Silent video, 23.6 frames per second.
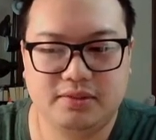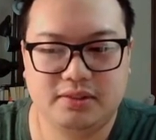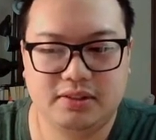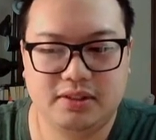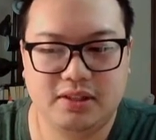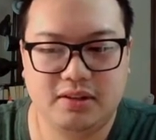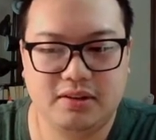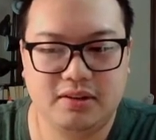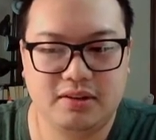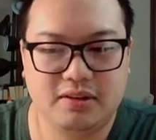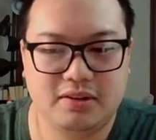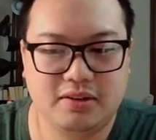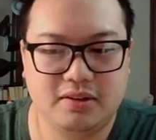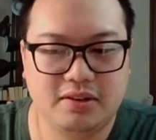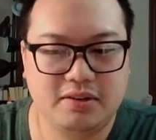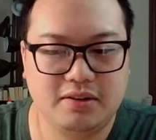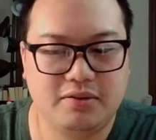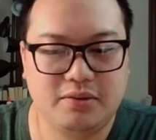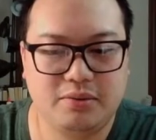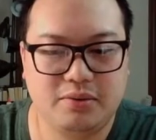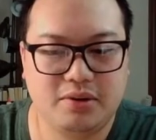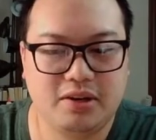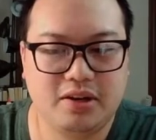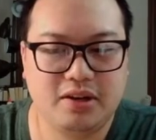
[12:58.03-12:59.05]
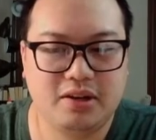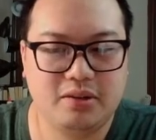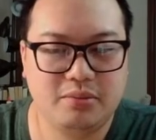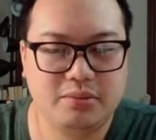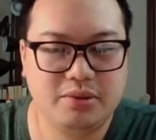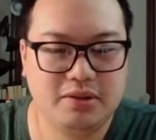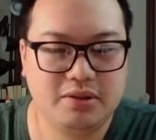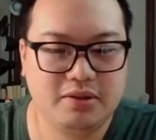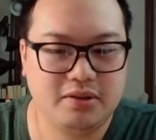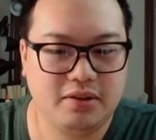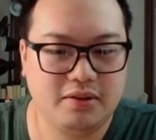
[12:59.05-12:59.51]
If you want to help
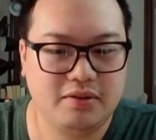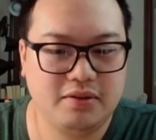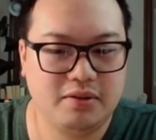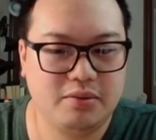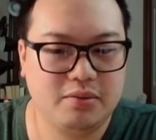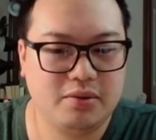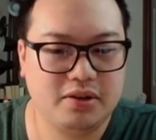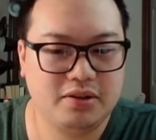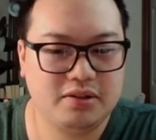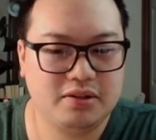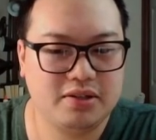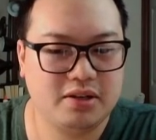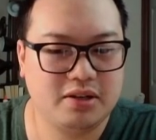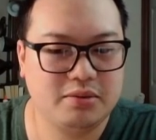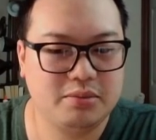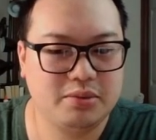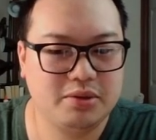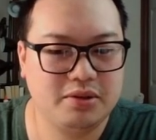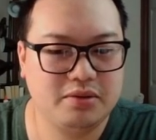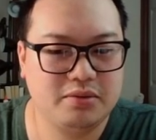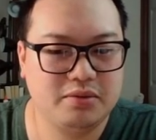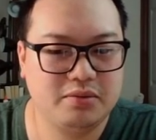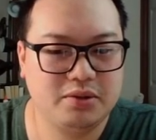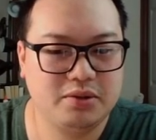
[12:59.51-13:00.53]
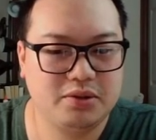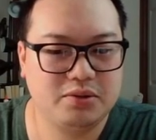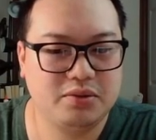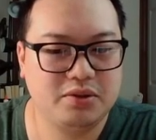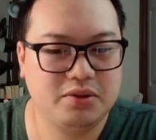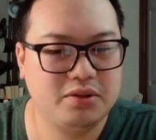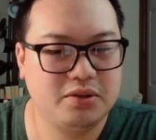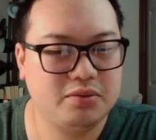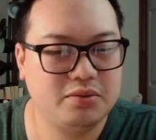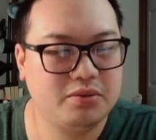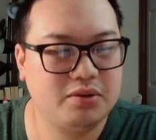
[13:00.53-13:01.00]
me, if you want to tell me which
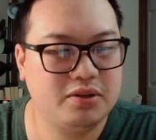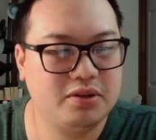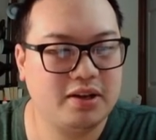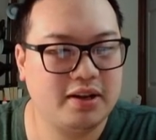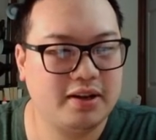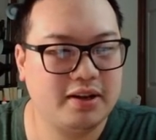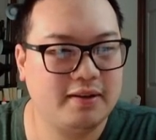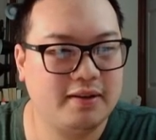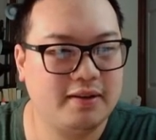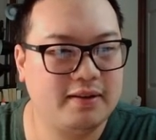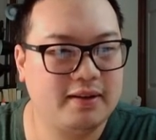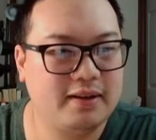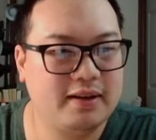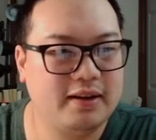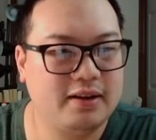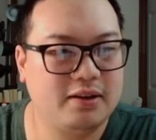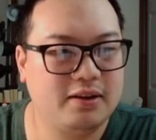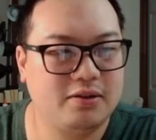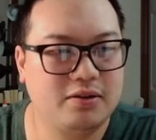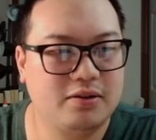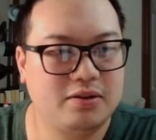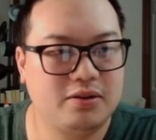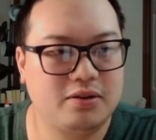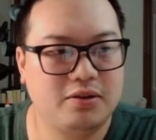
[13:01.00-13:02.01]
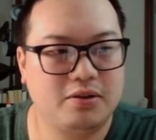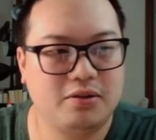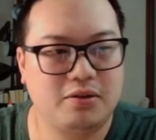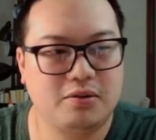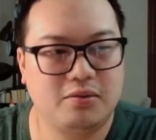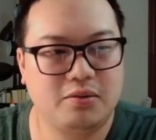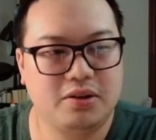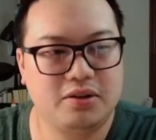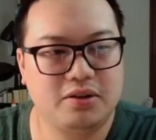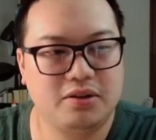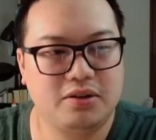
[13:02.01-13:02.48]
one you would like, or
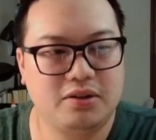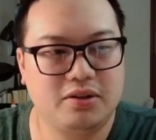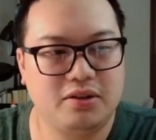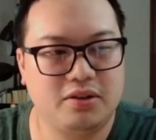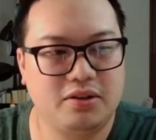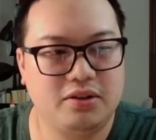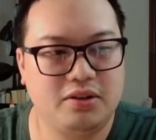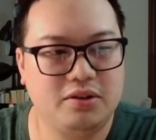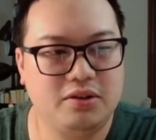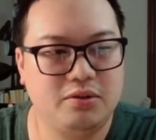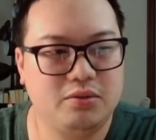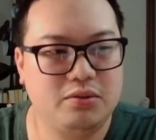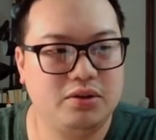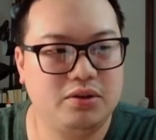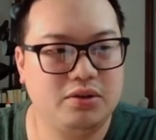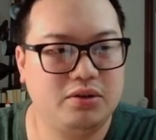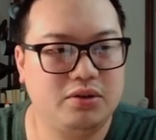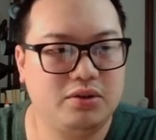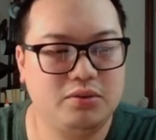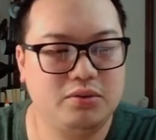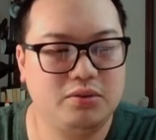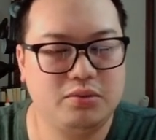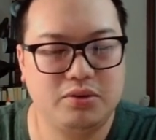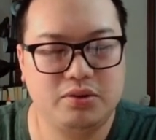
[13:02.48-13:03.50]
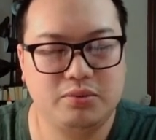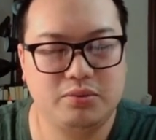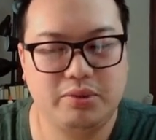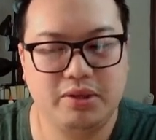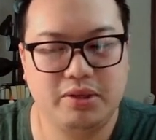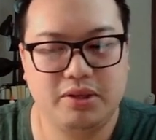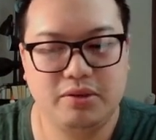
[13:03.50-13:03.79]
what you would be